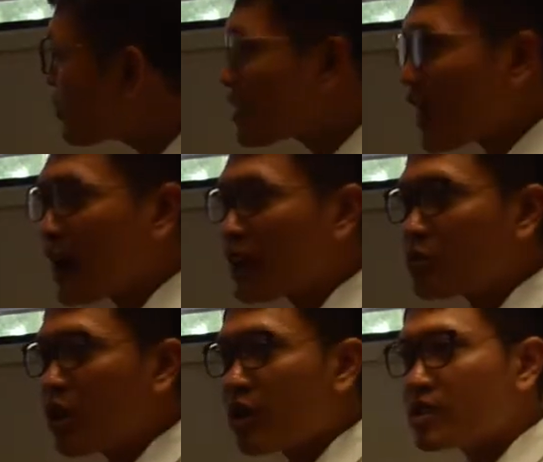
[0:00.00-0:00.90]
few slides,
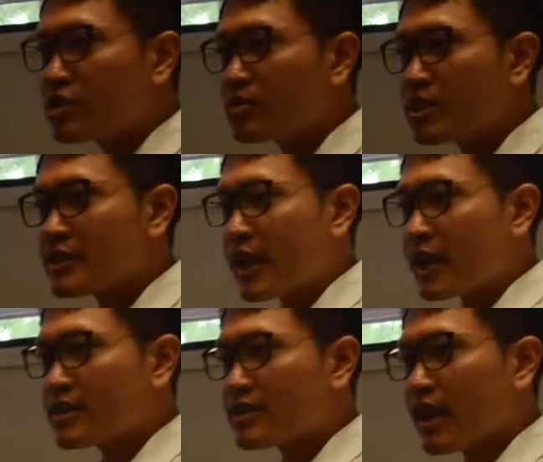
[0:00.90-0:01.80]
I'm going to
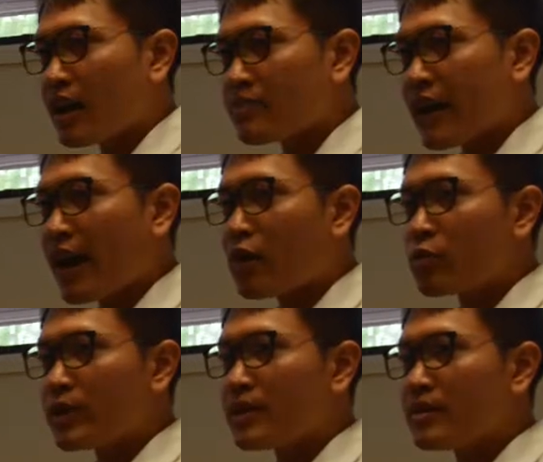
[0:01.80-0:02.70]
present how
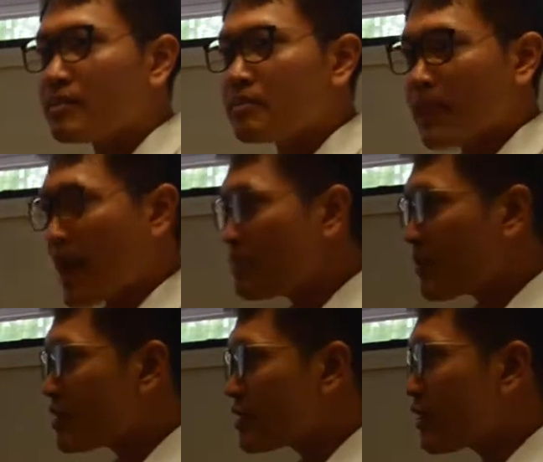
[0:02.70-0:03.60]
we
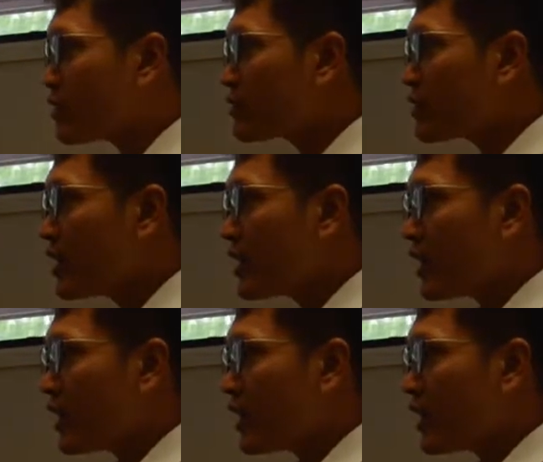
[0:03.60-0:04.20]
map the skills